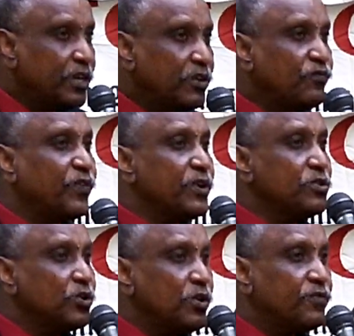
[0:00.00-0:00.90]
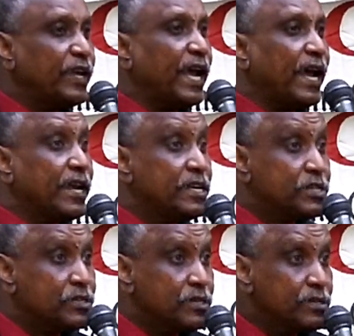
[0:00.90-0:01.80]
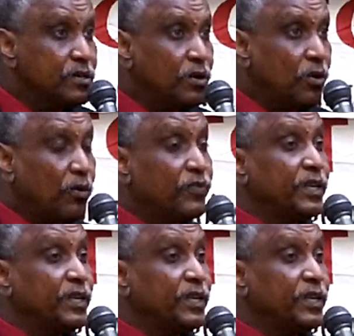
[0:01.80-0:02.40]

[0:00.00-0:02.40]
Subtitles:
in front of the eyes of